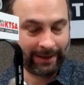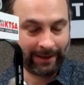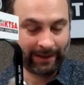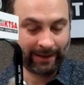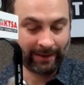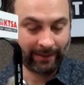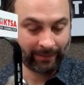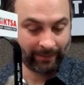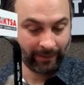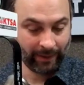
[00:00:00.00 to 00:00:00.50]

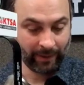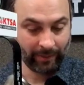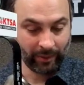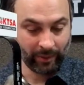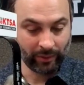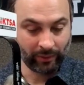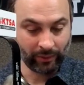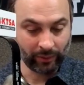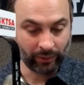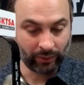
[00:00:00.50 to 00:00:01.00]
Yeah, very
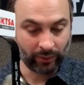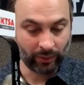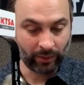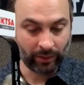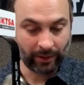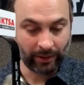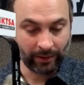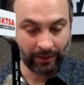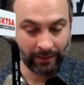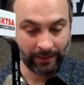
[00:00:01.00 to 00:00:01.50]
beautiful
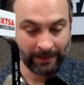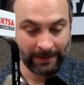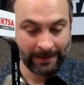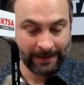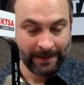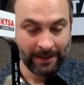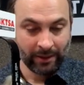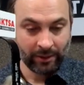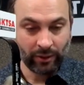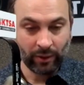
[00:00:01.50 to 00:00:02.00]
story.
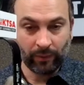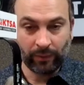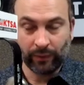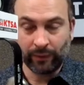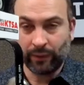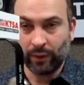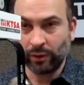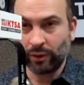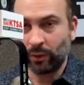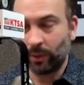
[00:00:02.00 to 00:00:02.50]
So for
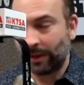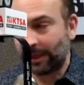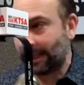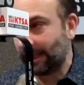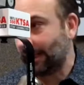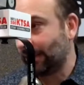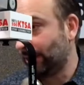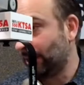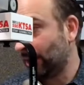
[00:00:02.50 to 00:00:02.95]
folks who want to get in